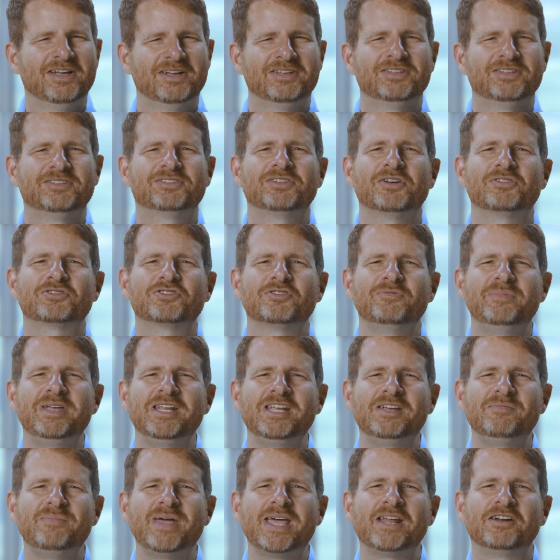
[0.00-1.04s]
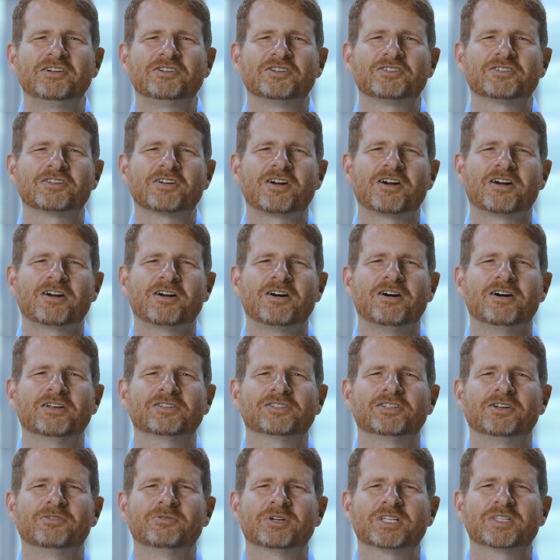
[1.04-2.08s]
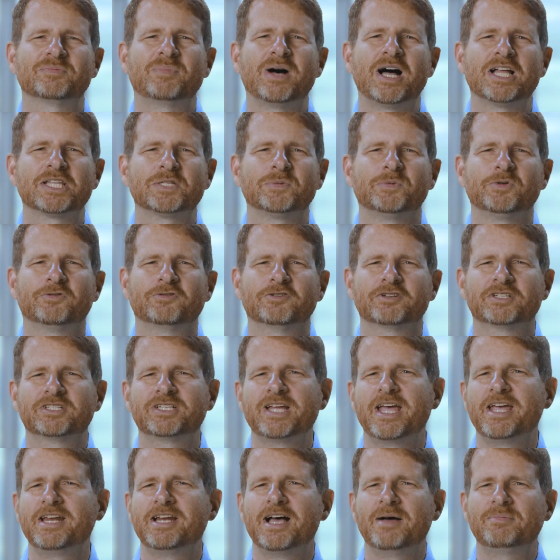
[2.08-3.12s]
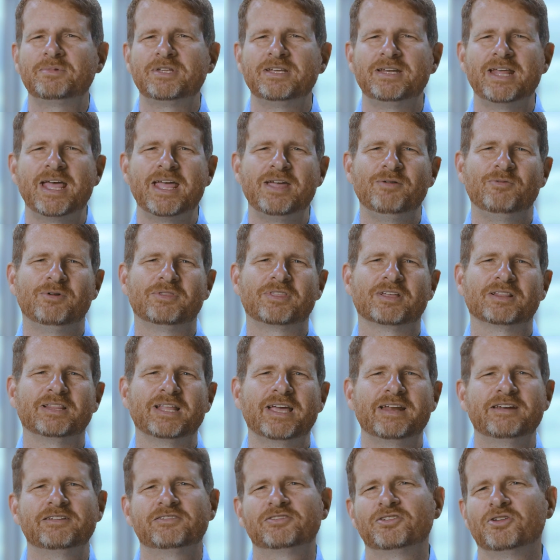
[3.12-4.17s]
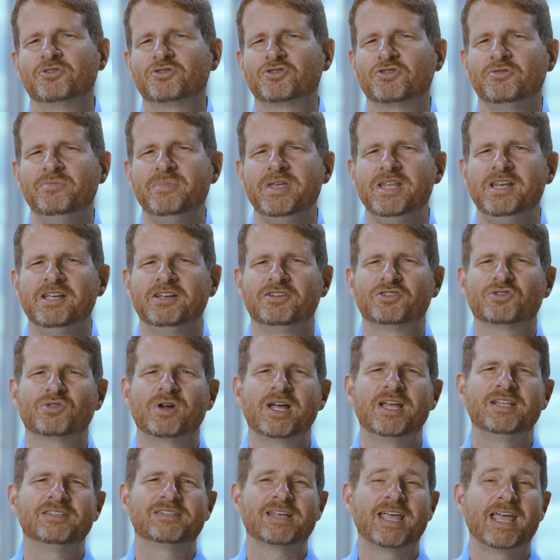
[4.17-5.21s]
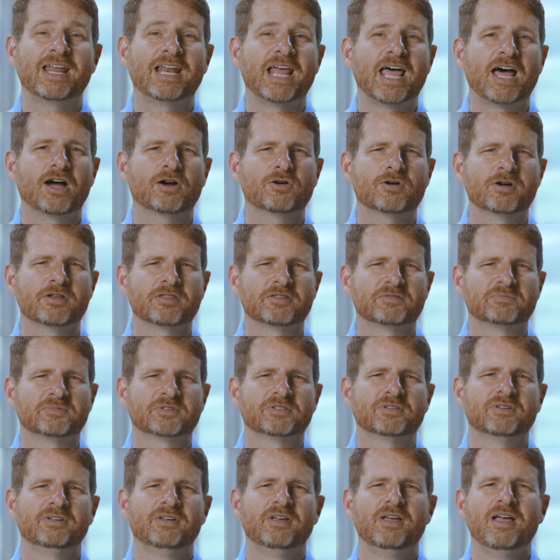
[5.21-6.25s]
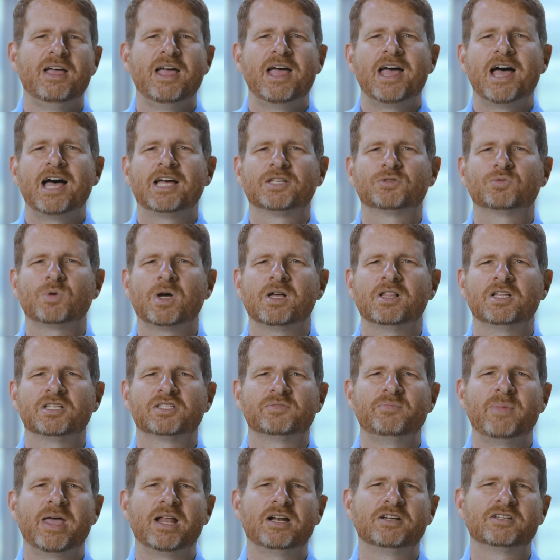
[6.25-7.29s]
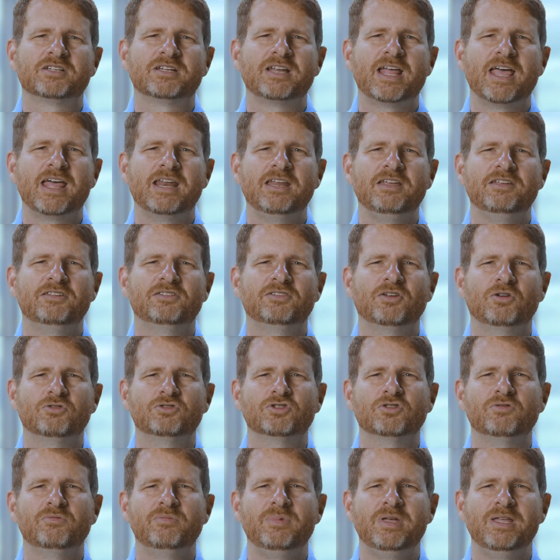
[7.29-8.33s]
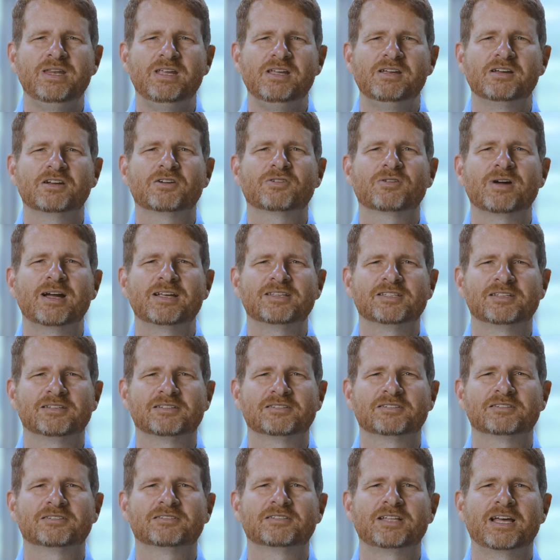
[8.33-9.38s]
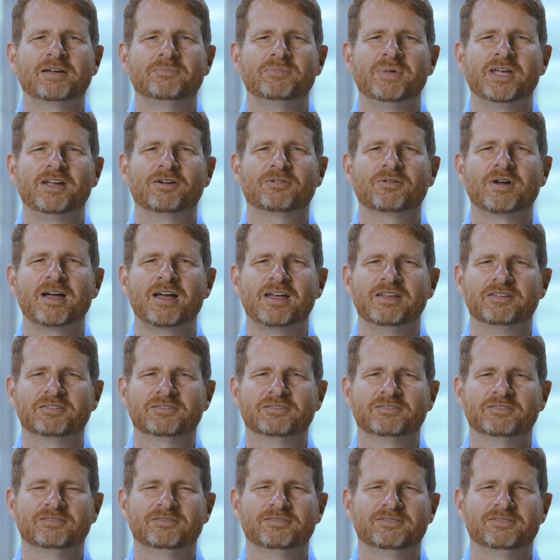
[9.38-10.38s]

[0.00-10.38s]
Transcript: Social media managers are also responsible for staying up to date with the latest social media trends and algorithms, as well as managing any social media crisis that may arise.